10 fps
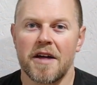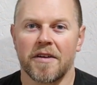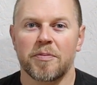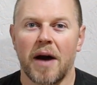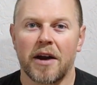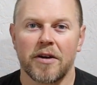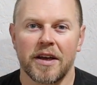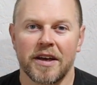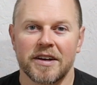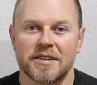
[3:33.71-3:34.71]
this
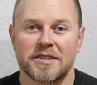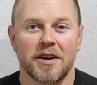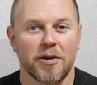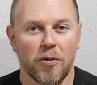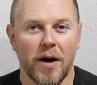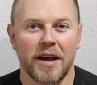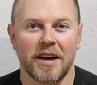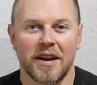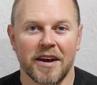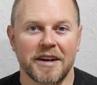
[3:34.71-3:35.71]
battery is
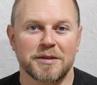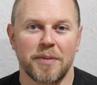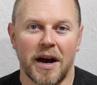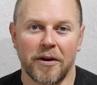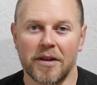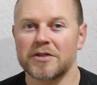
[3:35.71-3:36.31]
quite a nice battery.